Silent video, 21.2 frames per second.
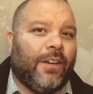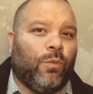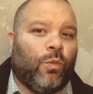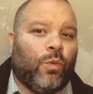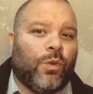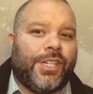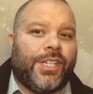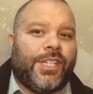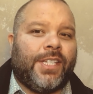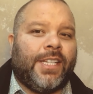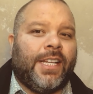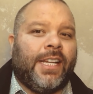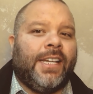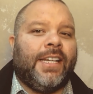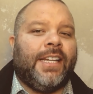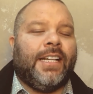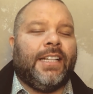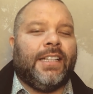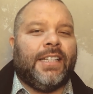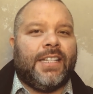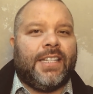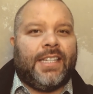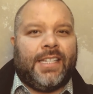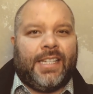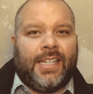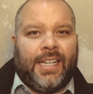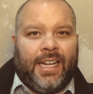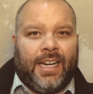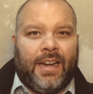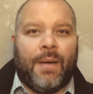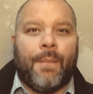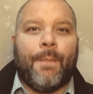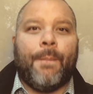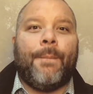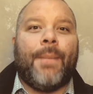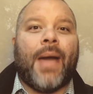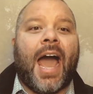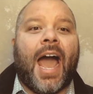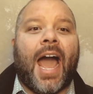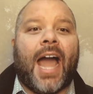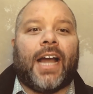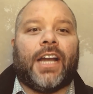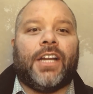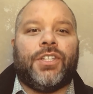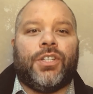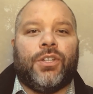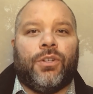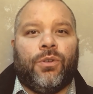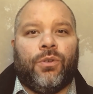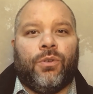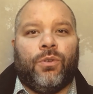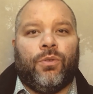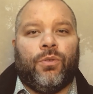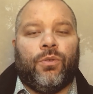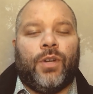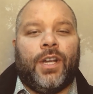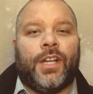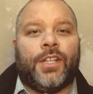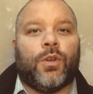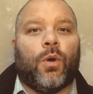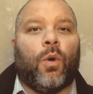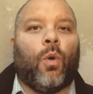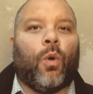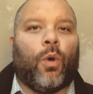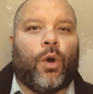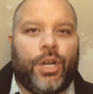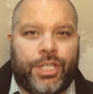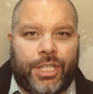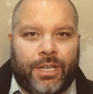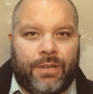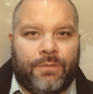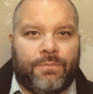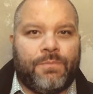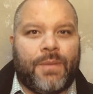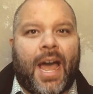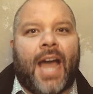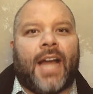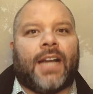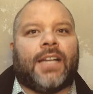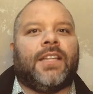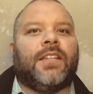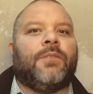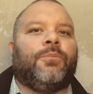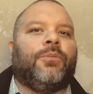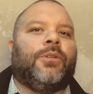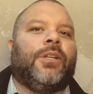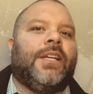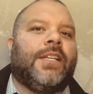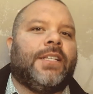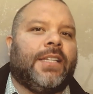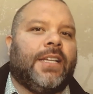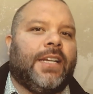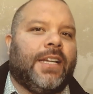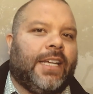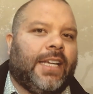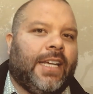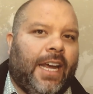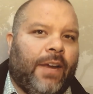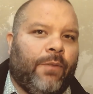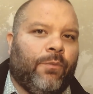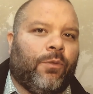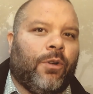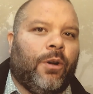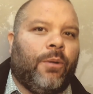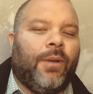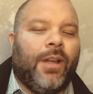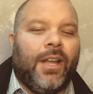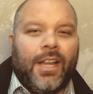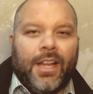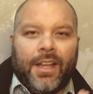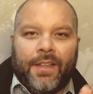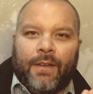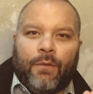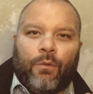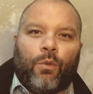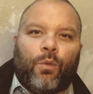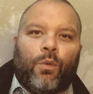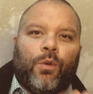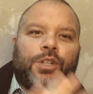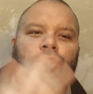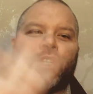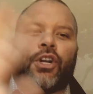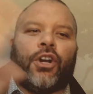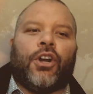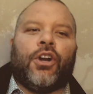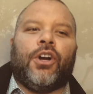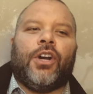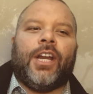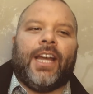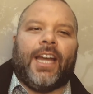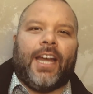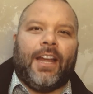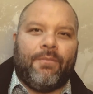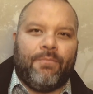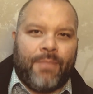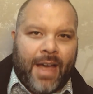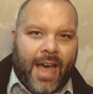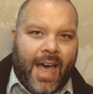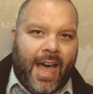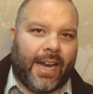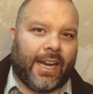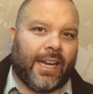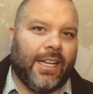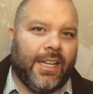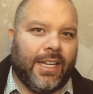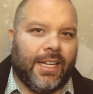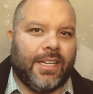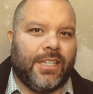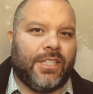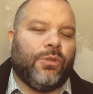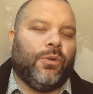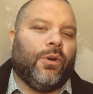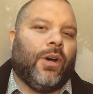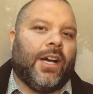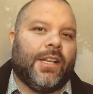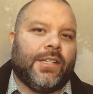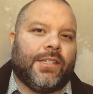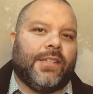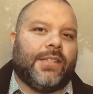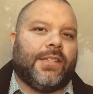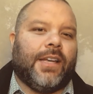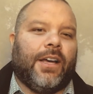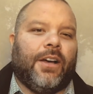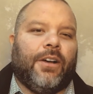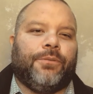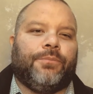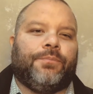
were sending the sin back to its origin, back to the place that it came from. They were returning it back to Azazel.